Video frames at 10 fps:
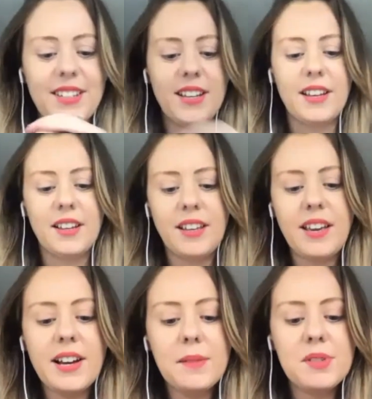Yeah,
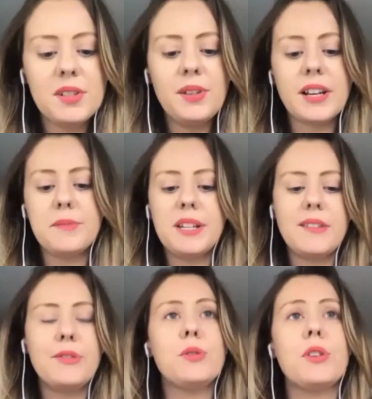absolutely. I mean, if
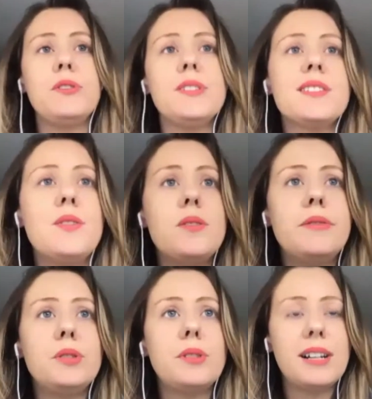you're on the start of
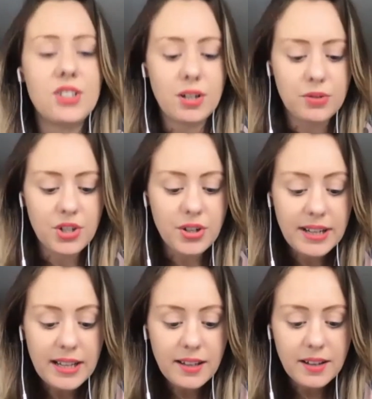your Agile
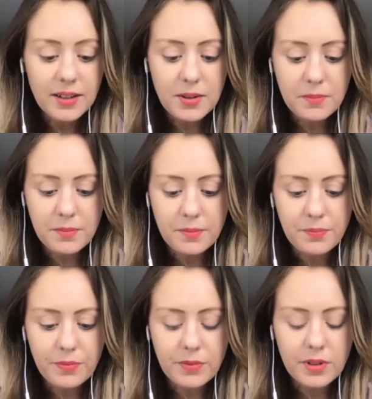journey,
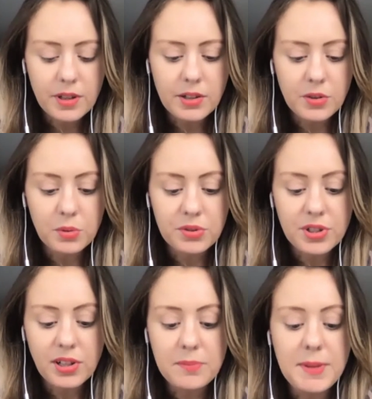you want to
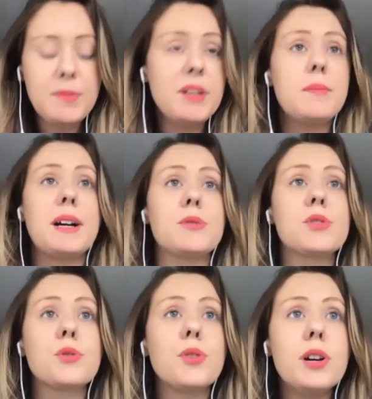learn maybe about
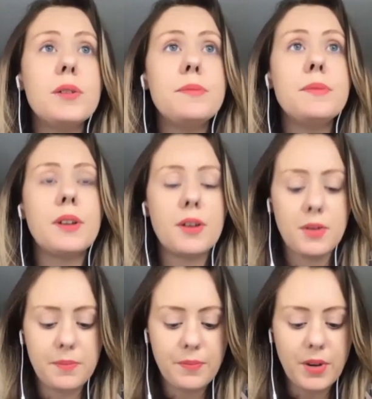Scrum,
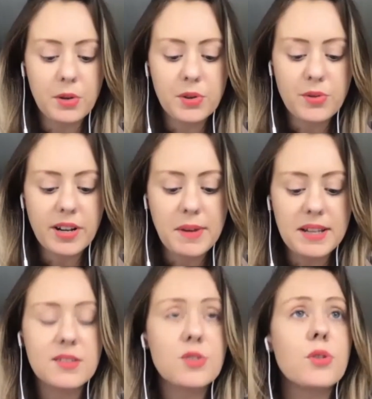I always recommend
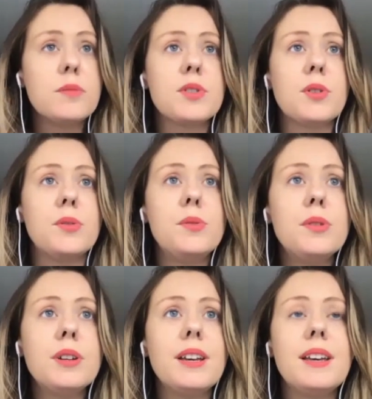scrum.org.
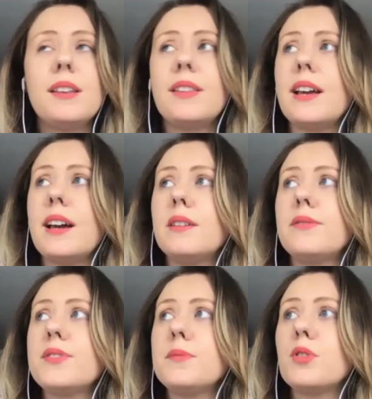They have
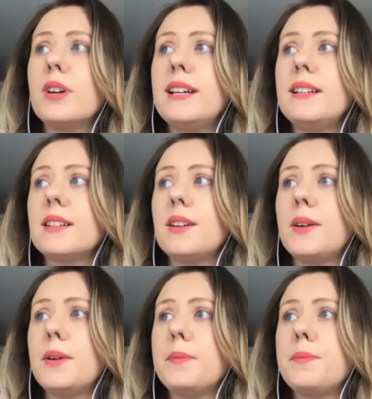some great
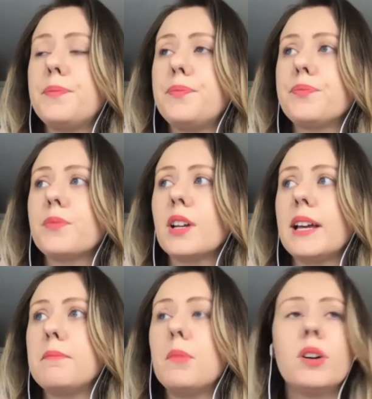like
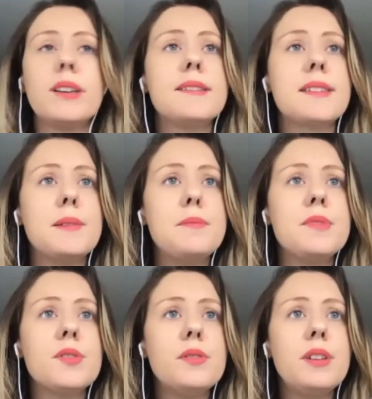mock exams
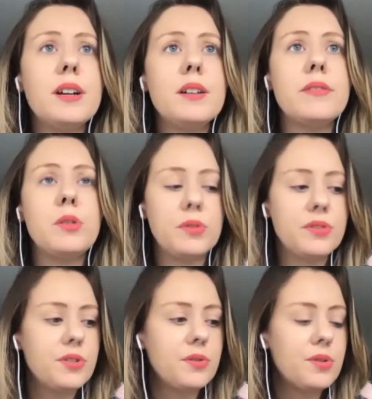on there if you want
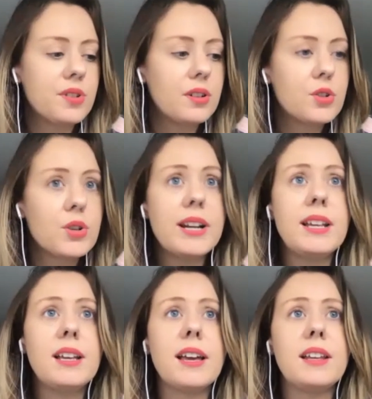to start training,
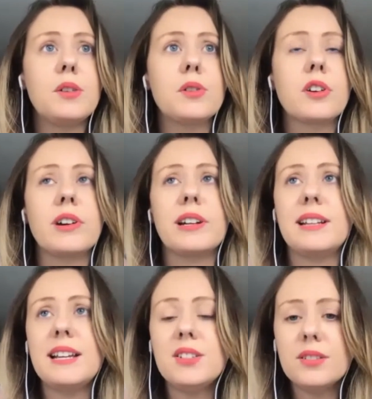getting your
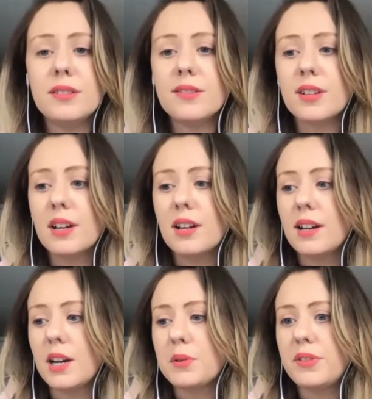accreditations. I
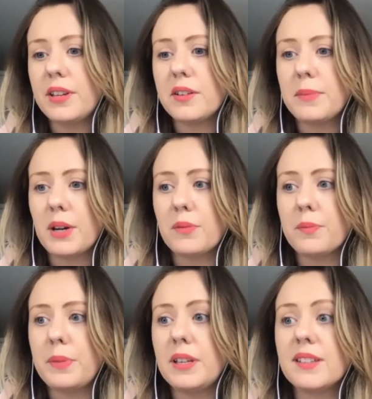would think about
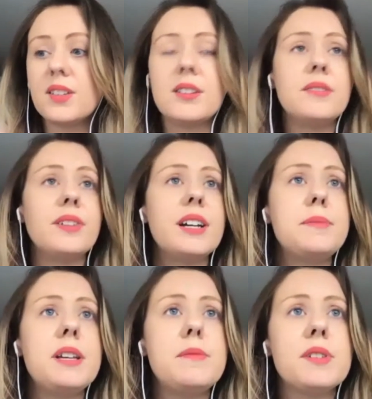being certified
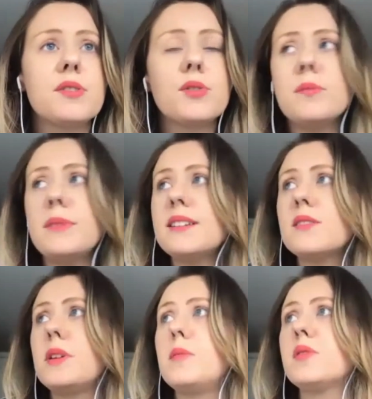maybe as a Scrum Master,
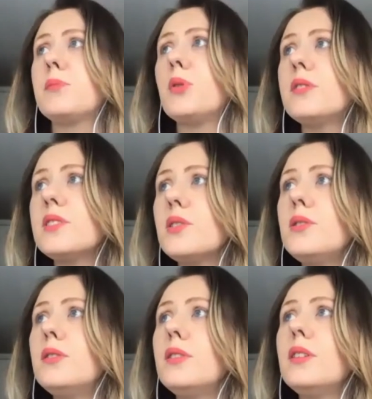maybe as a product
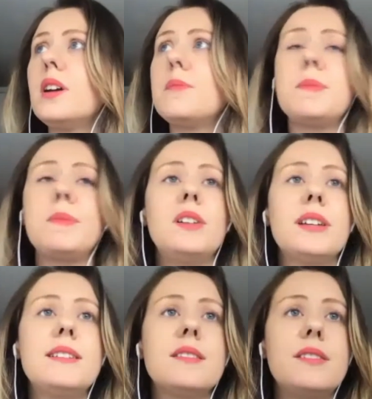owner, maybe look
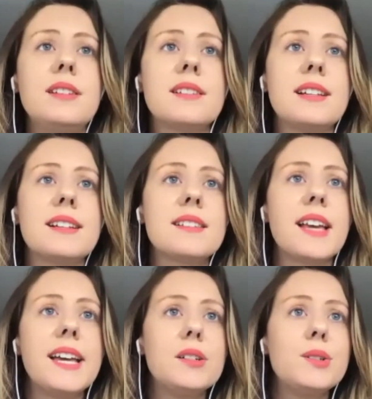into things like
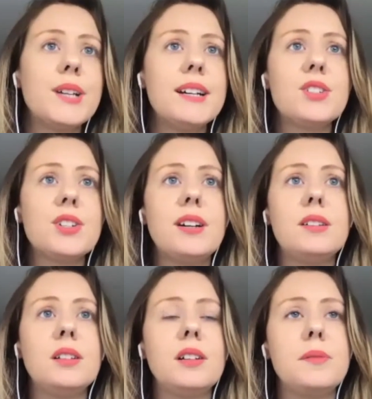scaled,
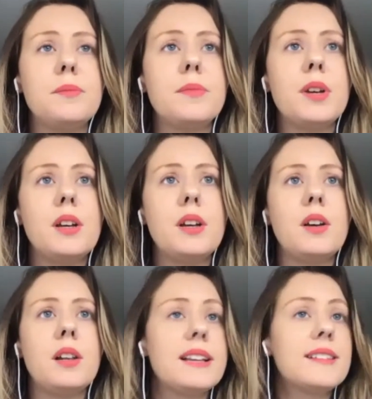agile,
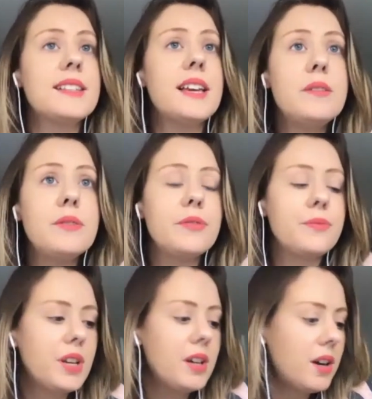like safe.
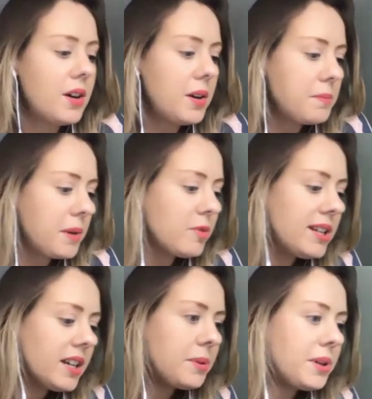I'm reading
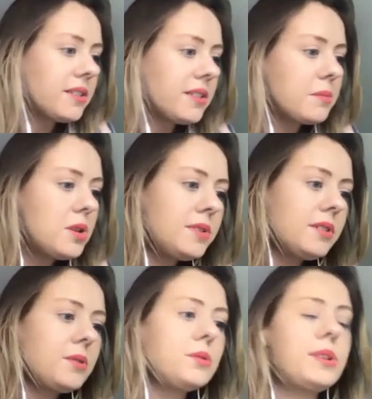a book at the moment
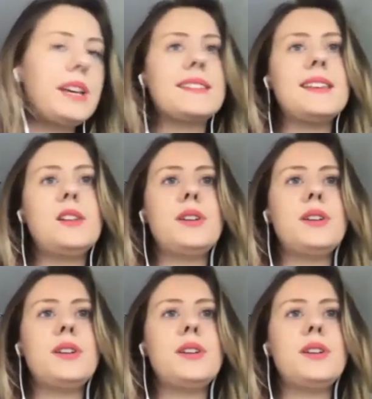called Accelerate.